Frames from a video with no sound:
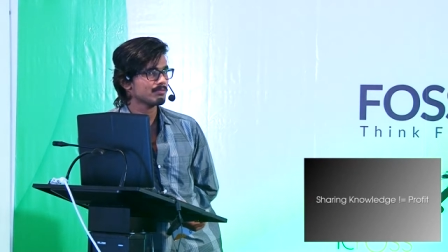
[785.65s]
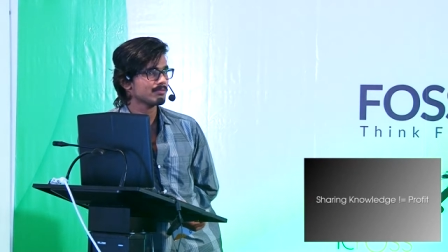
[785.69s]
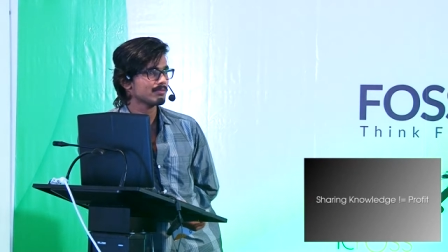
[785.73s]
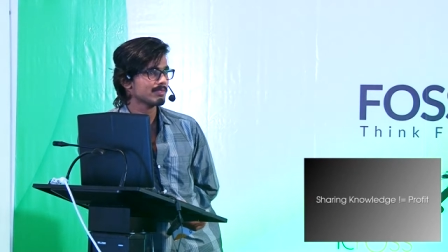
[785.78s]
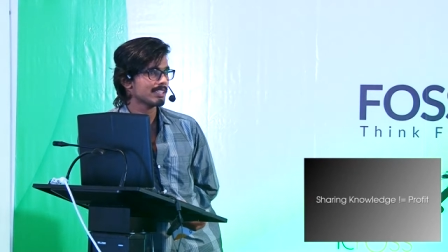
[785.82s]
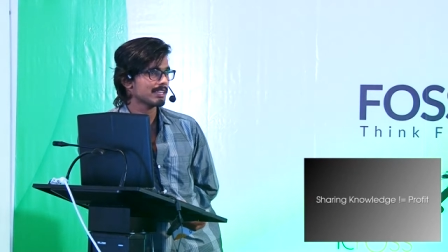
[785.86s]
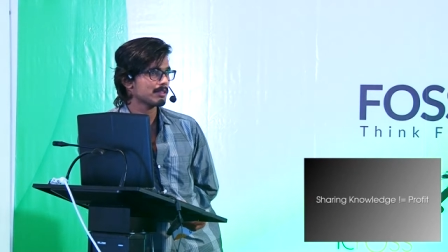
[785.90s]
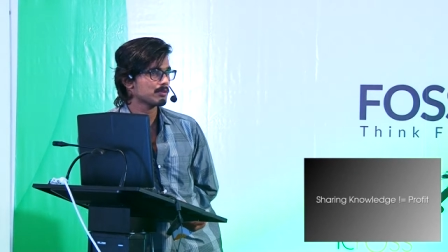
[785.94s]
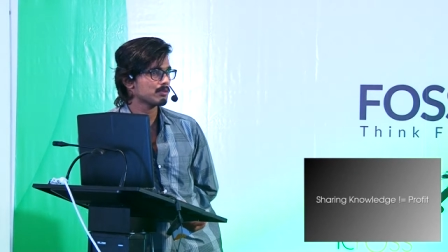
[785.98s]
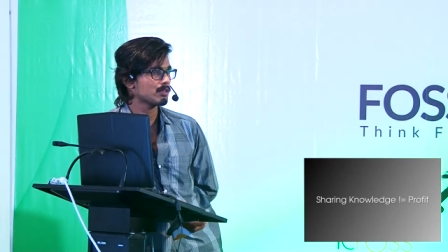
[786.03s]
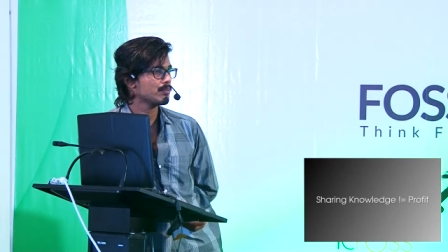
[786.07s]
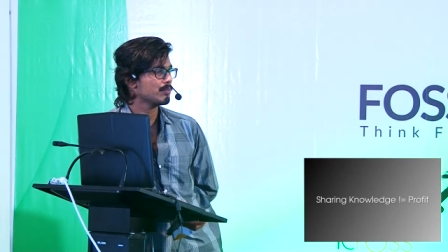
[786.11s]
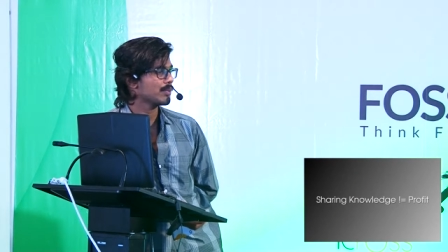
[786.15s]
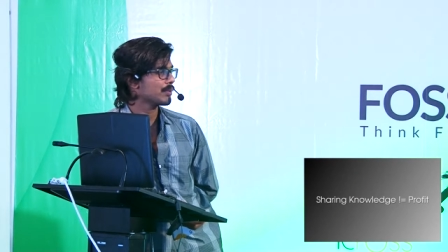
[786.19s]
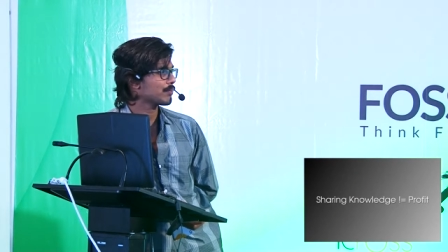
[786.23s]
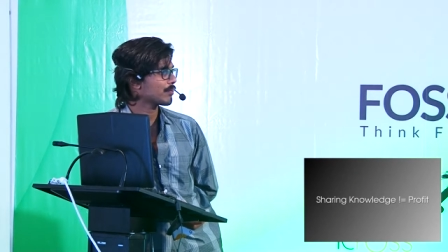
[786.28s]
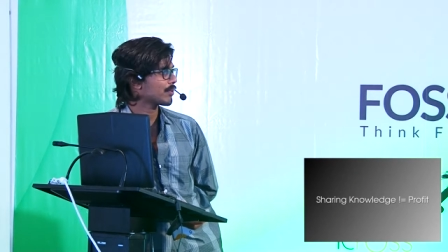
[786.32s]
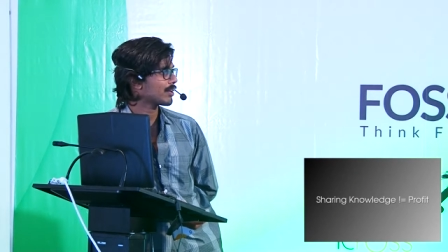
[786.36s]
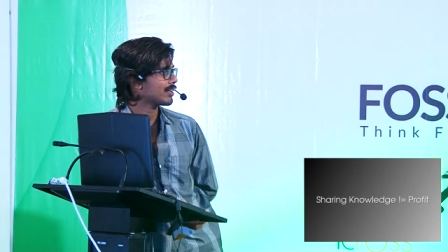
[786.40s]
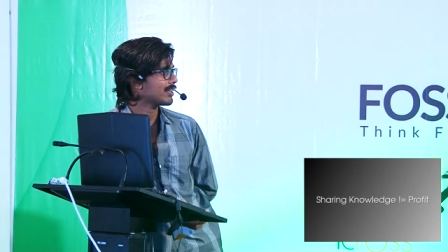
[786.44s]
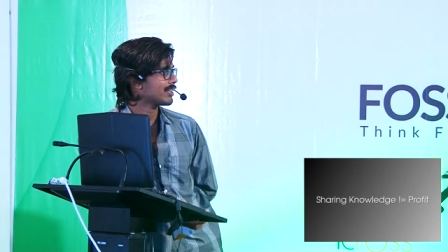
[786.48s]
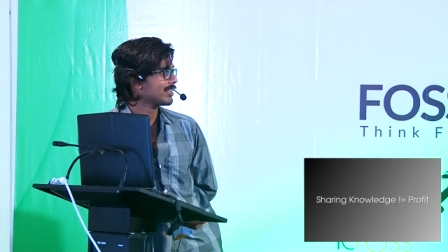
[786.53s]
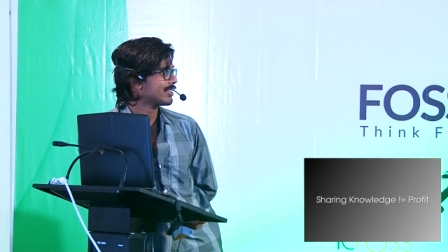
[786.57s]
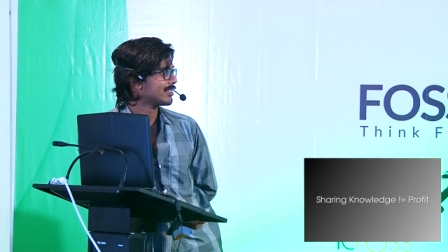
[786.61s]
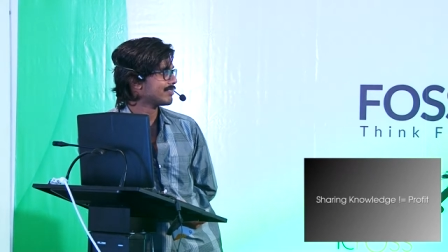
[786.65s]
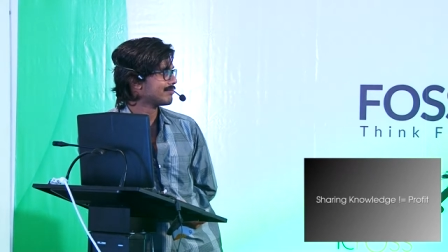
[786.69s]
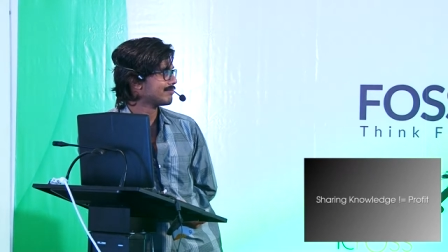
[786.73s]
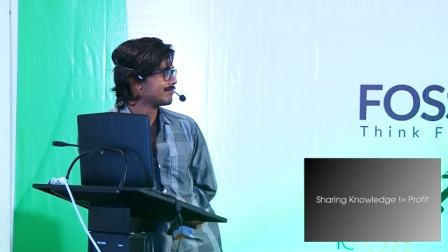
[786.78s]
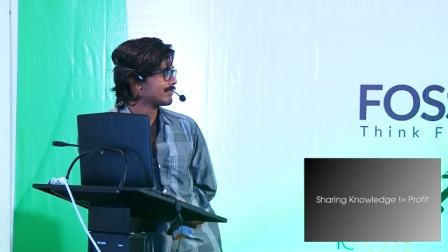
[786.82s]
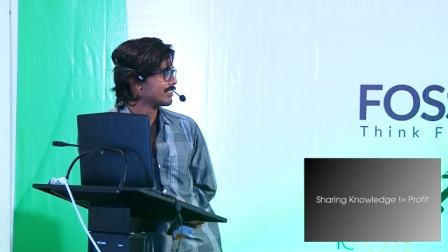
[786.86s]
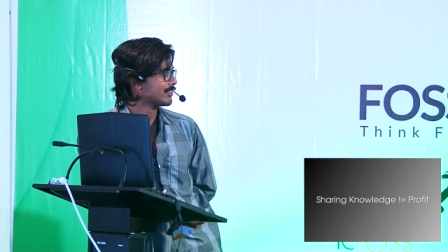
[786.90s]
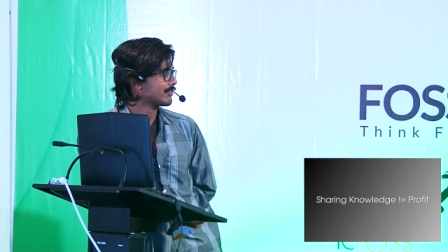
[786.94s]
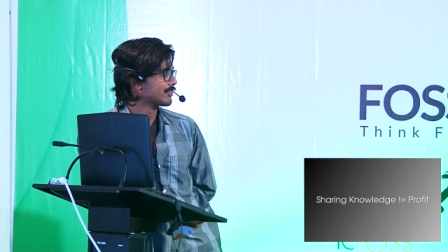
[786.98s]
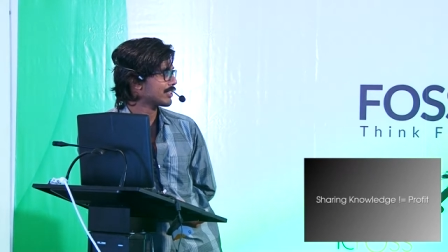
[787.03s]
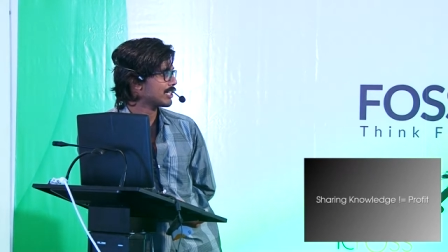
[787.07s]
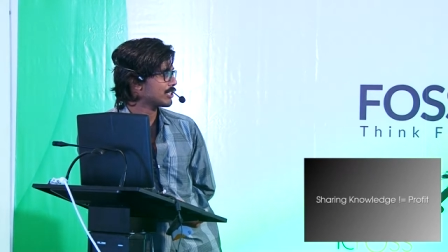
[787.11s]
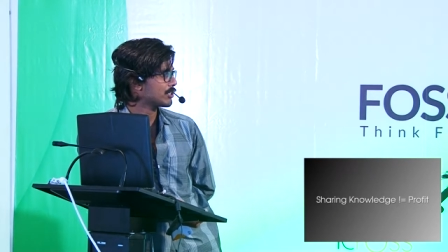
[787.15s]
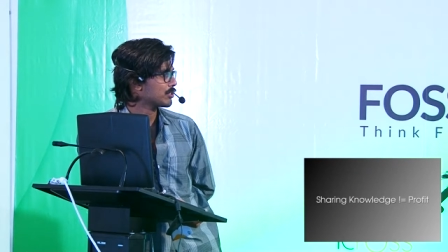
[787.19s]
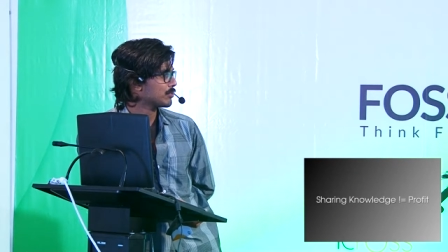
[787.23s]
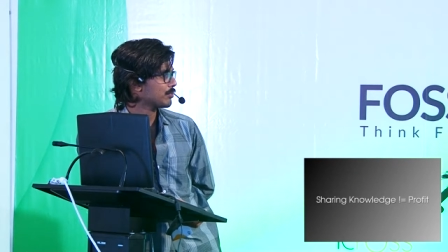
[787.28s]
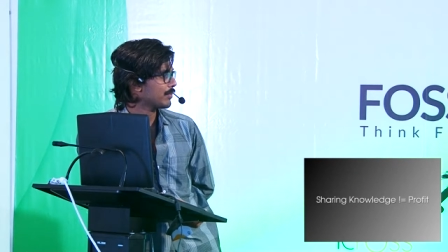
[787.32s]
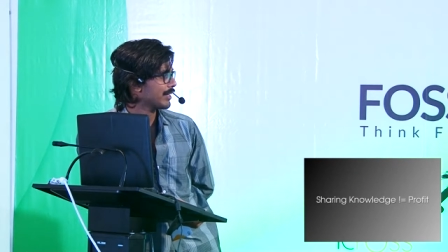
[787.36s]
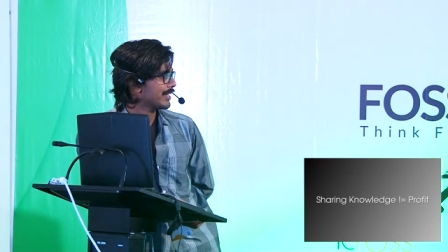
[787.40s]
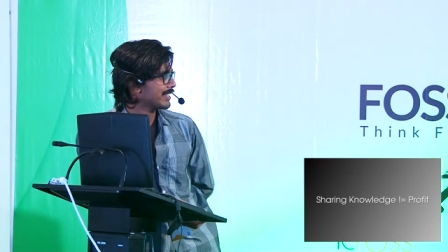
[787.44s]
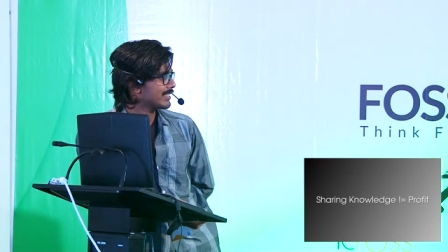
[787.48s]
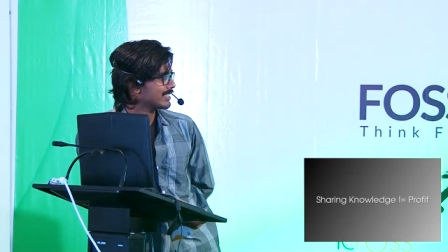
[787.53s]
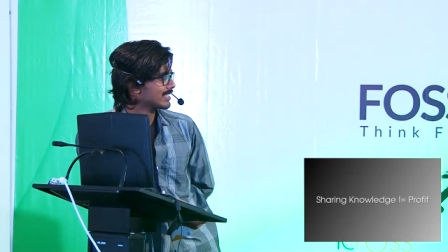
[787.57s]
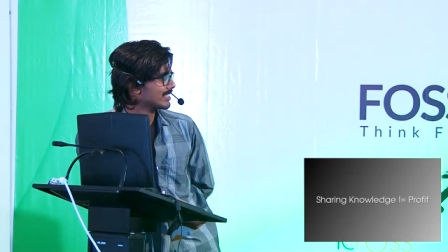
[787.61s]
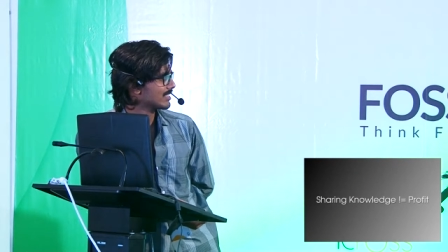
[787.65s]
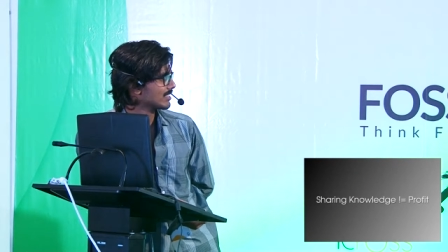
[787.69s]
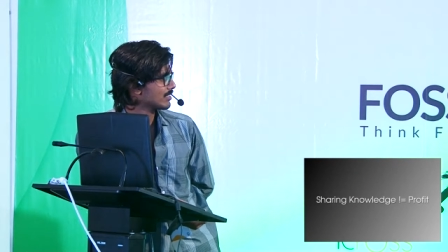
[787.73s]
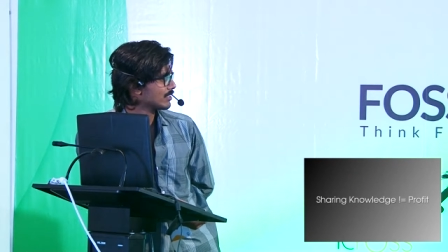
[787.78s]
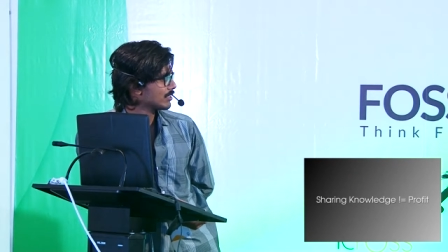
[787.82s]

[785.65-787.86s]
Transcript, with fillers: that will be uh, difficult to make